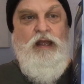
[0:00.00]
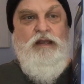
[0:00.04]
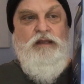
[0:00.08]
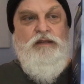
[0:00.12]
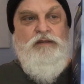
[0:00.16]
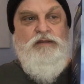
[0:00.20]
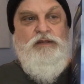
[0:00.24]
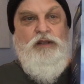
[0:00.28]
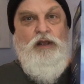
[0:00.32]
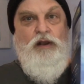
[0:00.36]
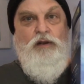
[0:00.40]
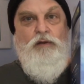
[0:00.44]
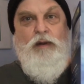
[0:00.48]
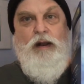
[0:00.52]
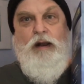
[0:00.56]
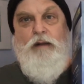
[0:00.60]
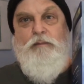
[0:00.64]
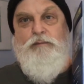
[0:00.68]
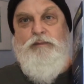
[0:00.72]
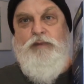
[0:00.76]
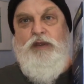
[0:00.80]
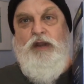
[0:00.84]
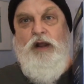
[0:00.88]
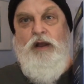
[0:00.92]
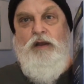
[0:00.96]
So,
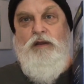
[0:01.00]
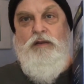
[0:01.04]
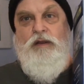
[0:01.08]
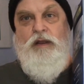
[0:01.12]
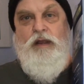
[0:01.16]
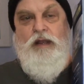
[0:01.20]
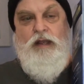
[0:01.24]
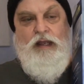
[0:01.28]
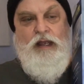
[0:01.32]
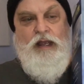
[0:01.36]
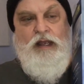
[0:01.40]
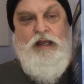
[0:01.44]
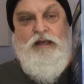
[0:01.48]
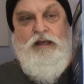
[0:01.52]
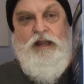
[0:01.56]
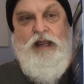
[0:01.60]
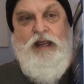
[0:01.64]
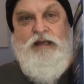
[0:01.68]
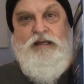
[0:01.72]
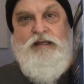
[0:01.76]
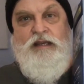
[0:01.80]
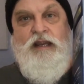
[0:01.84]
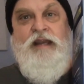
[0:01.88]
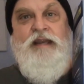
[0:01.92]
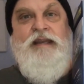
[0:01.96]
you know,
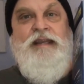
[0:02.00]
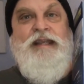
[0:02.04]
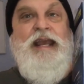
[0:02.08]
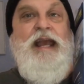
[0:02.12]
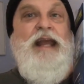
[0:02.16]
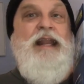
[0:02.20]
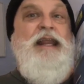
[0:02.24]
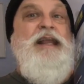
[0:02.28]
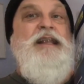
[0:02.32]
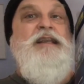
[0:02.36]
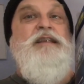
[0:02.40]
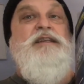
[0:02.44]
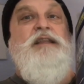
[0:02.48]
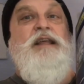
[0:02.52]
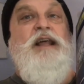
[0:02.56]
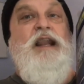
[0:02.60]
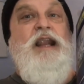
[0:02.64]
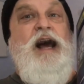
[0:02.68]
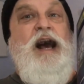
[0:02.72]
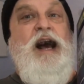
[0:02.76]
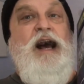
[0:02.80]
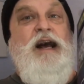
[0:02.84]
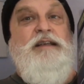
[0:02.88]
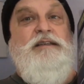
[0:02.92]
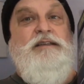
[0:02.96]
it didn't get into the
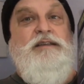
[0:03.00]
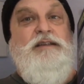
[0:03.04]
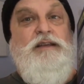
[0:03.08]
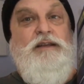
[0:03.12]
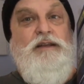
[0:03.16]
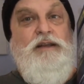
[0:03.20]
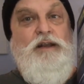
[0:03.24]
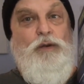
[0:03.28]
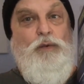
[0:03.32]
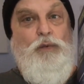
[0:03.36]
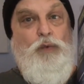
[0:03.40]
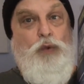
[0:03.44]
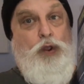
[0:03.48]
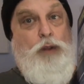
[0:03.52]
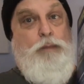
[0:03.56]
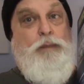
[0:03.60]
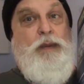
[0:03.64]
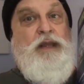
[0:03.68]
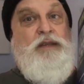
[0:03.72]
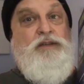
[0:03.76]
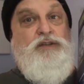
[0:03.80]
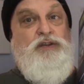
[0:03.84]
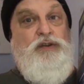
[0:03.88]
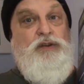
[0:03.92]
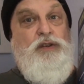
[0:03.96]
last
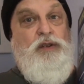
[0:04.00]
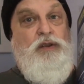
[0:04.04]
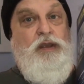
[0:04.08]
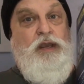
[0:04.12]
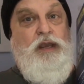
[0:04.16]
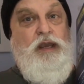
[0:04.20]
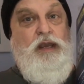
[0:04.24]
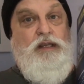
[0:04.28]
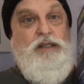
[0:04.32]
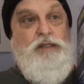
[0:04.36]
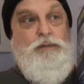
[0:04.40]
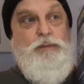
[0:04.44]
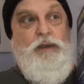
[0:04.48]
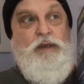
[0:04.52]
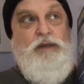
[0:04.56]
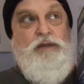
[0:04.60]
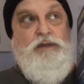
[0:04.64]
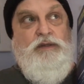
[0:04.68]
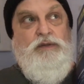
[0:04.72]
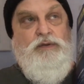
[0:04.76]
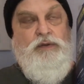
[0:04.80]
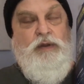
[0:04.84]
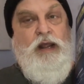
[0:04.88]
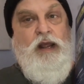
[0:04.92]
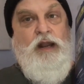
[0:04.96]
Workbench new kits because it
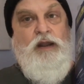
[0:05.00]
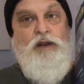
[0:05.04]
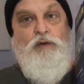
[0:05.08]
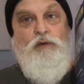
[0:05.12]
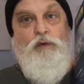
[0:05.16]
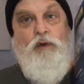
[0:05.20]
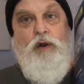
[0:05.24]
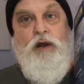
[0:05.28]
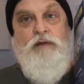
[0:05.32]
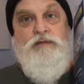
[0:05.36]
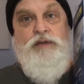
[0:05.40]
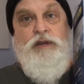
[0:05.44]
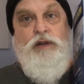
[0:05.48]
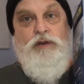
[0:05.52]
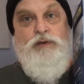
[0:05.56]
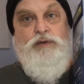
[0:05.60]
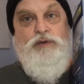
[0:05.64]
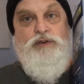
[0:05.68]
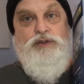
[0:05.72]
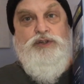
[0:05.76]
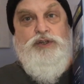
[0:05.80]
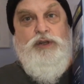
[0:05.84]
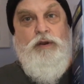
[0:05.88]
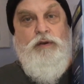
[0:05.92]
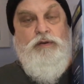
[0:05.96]
sort of hadn't arrived yet. I
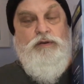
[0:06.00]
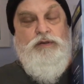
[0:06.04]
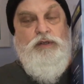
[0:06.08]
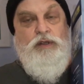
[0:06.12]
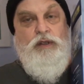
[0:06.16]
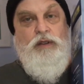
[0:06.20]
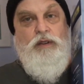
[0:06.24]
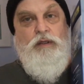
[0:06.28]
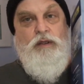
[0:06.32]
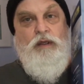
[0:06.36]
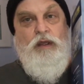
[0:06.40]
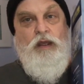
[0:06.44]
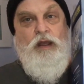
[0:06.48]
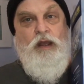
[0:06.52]
couldn't show it to you.